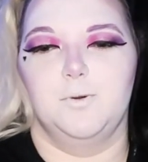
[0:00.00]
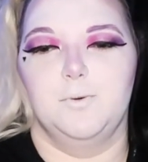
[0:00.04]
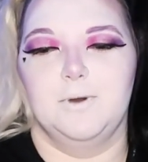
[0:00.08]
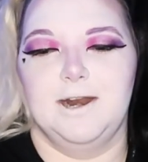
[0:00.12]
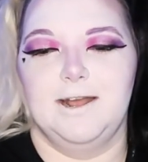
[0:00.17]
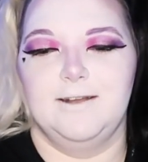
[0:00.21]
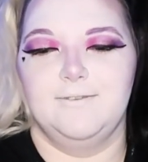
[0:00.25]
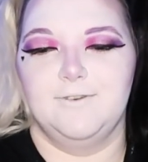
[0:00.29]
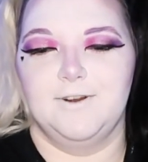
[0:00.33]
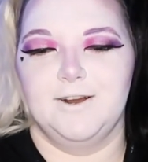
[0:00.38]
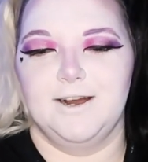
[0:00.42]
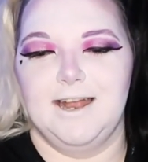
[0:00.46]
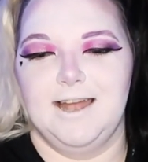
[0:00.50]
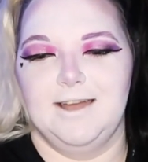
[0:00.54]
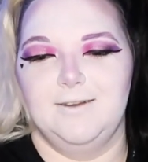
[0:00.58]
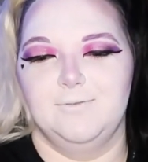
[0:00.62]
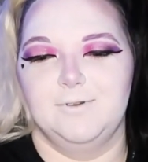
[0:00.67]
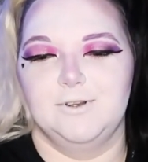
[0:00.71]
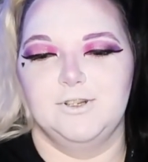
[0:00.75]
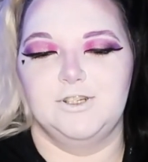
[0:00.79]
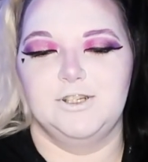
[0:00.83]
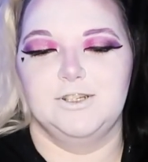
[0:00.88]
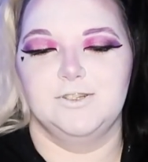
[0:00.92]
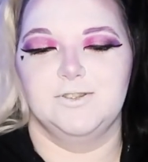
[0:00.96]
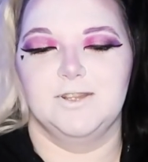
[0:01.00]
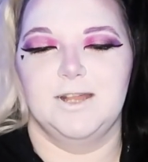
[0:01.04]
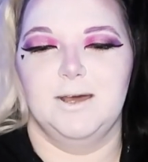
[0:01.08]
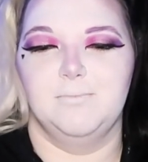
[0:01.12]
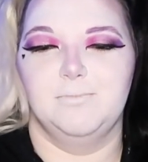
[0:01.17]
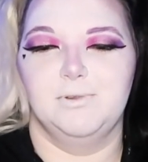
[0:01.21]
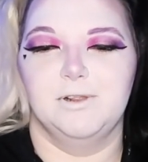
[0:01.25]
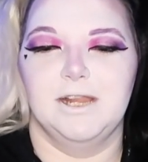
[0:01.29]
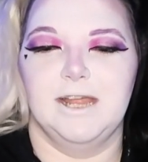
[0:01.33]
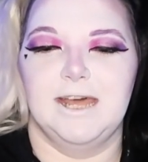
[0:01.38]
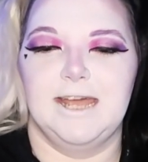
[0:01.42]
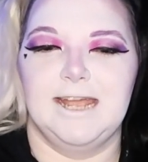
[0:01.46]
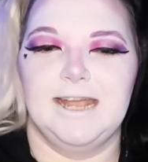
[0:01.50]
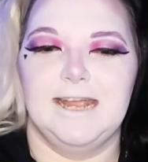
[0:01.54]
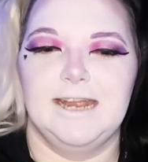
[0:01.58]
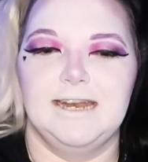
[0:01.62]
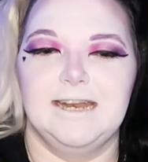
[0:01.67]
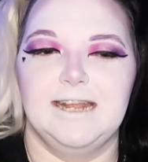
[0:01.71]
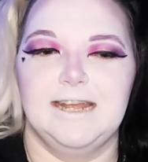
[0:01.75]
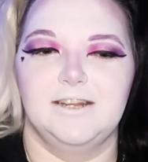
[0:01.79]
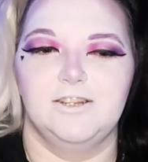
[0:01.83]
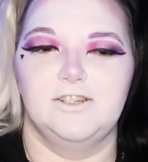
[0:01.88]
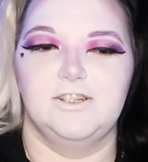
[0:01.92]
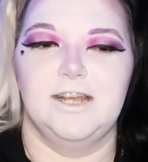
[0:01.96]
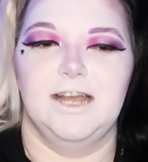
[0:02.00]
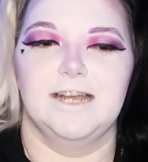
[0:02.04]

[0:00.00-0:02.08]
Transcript: whatever, and when she's on that plane and she